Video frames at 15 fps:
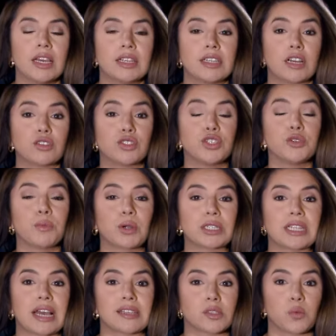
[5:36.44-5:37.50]
now, two more
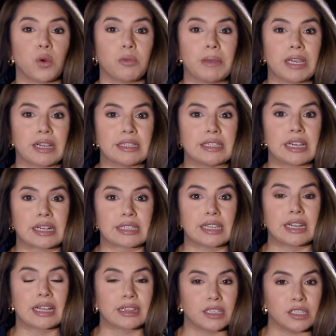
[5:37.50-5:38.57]
tests will be
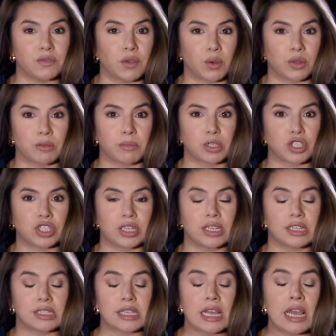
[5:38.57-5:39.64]
conducted at these voting
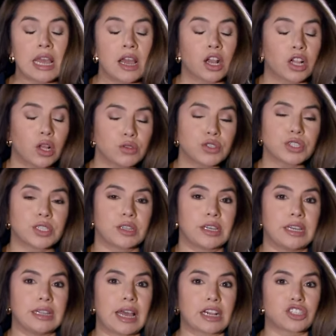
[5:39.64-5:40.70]
machines closer to
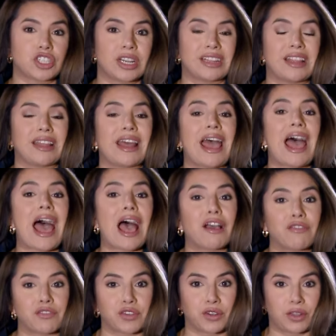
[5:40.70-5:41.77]
the election and then
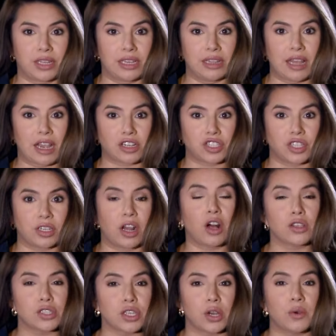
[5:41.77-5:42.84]
after the election.
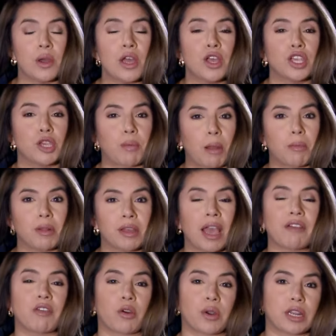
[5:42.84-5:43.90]
Also, you probably
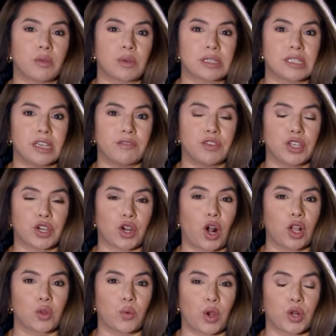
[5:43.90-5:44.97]
have already received your
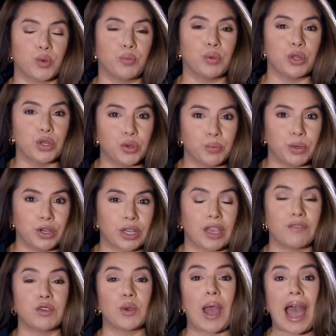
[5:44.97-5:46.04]
Colorado Blue Book.
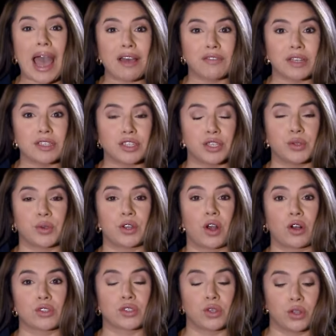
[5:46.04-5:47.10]
If you haven't, you can
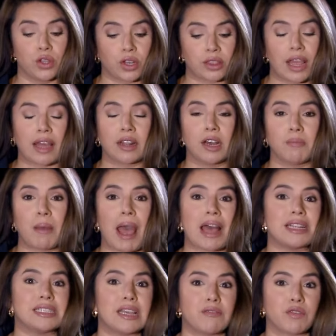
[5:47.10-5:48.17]
also look that up
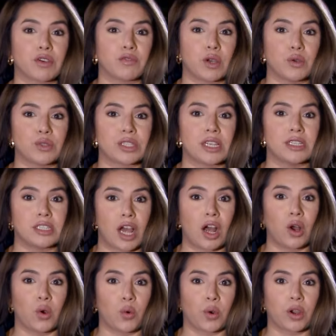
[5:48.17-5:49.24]
at
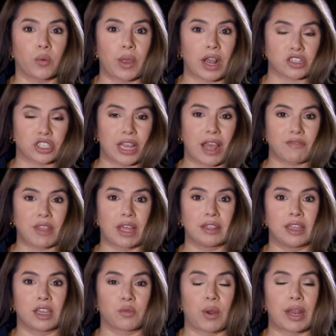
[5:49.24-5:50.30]
denvervotes.org. We actually have that
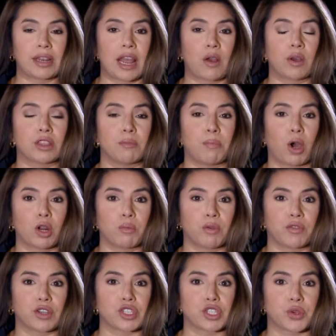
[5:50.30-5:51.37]
link right now at the bottom
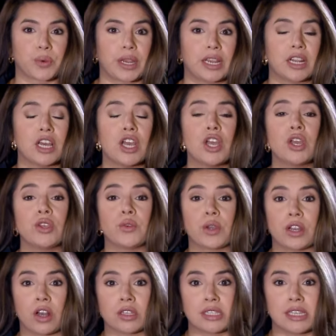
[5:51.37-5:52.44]
of your screen. You
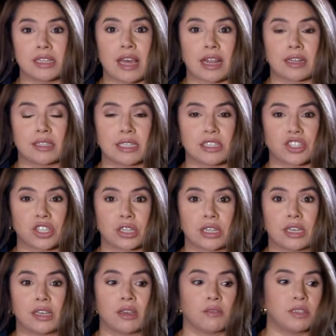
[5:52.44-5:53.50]
can see that
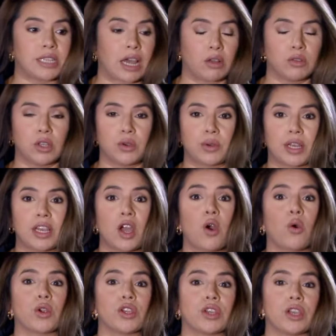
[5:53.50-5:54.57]
digitally, download it,
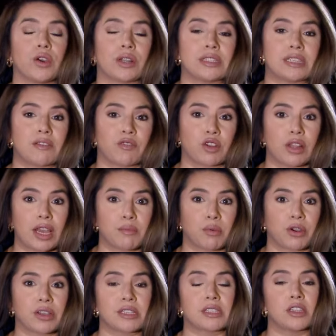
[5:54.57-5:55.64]
or you can go to Denver
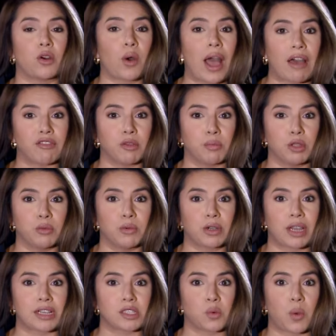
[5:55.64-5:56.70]
Libraries. They'll have the Blue
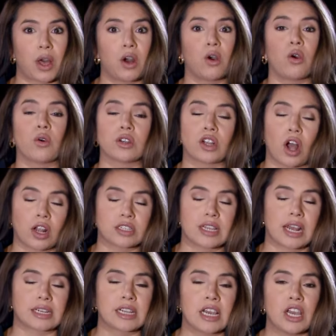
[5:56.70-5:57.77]
Book as well, or
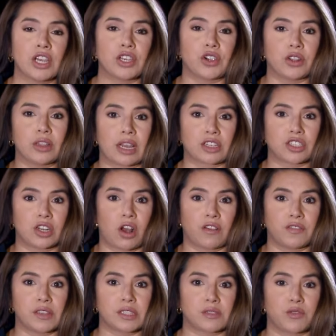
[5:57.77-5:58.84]
contact your election
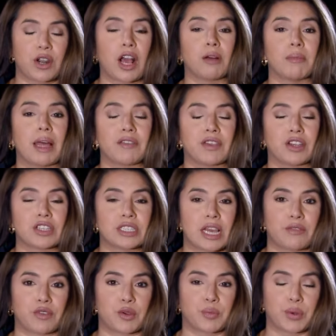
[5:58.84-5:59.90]
office. For now, I'm live here in
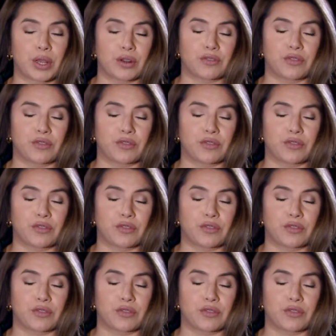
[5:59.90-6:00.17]
Denver. Brianna